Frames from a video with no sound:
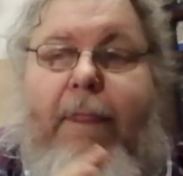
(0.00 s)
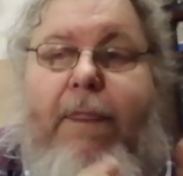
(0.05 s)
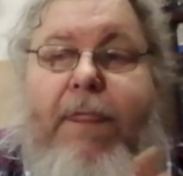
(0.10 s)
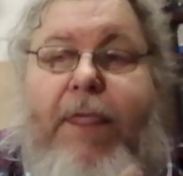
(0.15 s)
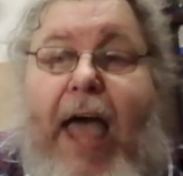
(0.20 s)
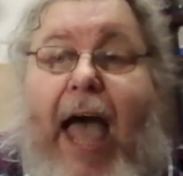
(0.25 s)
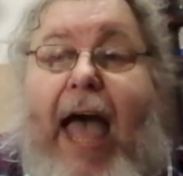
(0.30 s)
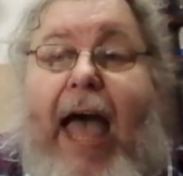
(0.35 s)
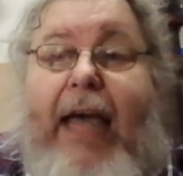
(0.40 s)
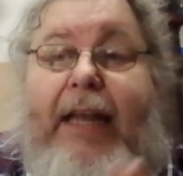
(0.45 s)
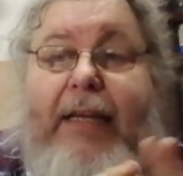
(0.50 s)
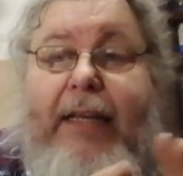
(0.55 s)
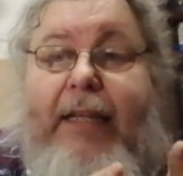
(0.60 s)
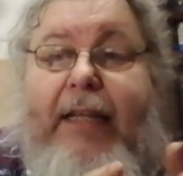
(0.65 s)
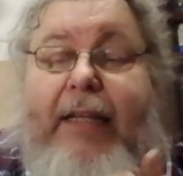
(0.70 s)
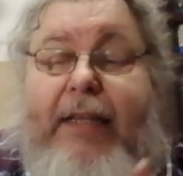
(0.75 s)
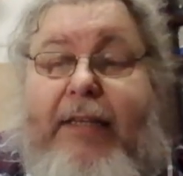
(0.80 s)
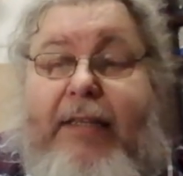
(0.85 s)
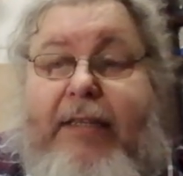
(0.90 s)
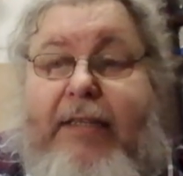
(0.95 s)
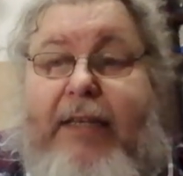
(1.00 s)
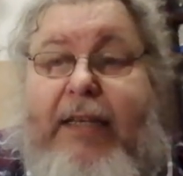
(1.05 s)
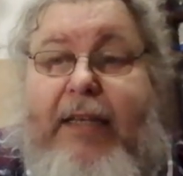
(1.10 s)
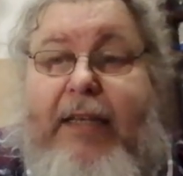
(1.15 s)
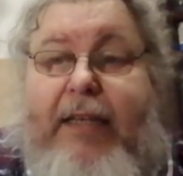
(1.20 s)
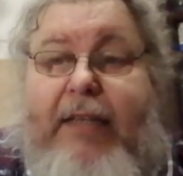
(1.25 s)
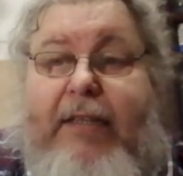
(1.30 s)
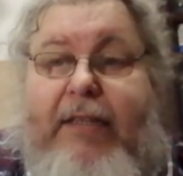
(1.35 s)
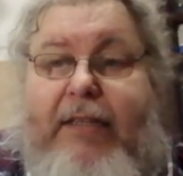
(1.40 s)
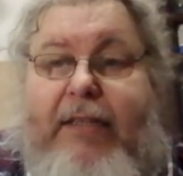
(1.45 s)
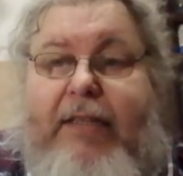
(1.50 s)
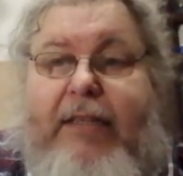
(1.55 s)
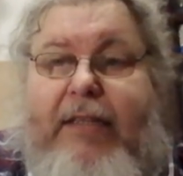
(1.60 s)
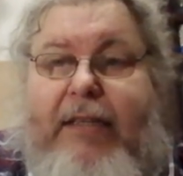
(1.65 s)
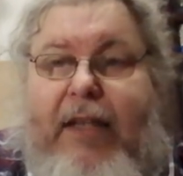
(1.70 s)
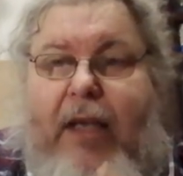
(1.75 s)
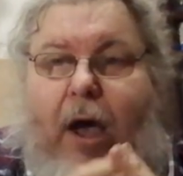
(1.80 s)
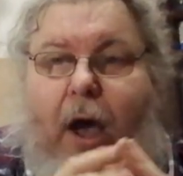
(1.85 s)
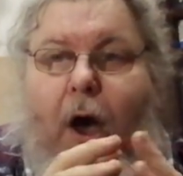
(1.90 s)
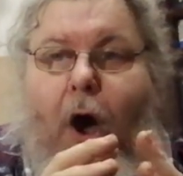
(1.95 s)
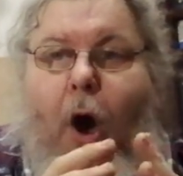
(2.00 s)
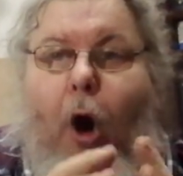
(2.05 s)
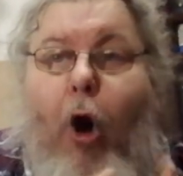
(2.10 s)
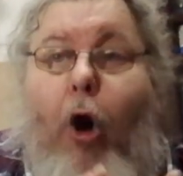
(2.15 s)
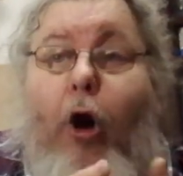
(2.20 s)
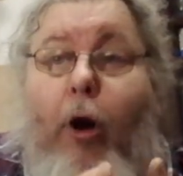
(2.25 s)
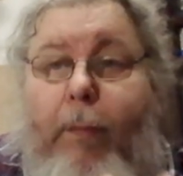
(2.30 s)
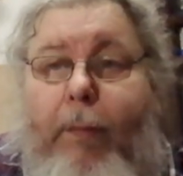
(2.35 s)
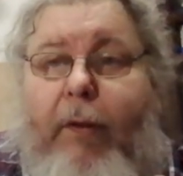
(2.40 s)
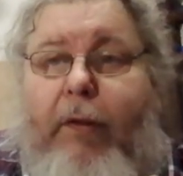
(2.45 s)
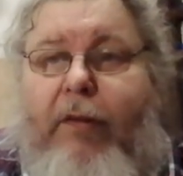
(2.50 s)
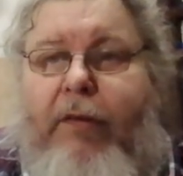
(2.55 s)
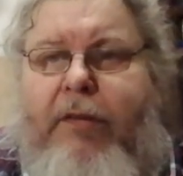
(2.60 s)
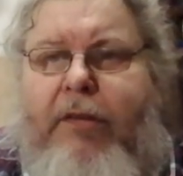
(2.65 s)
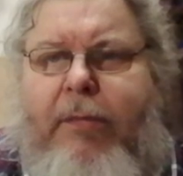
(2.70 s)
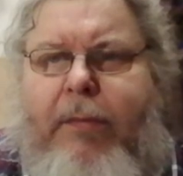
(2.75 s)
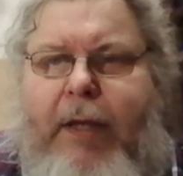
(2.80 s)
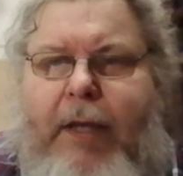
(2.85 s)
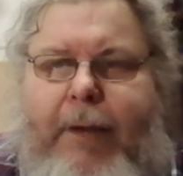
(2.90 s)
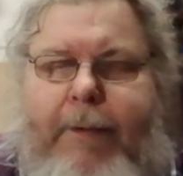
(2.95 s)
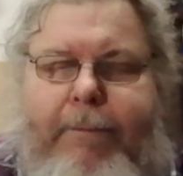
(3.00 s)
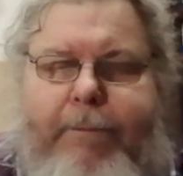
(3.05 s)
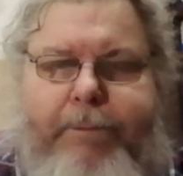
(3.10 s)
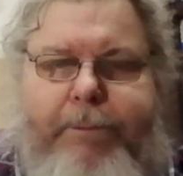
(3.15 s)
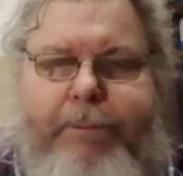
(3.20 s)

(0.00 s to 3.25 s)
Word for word: That is is horrible to me.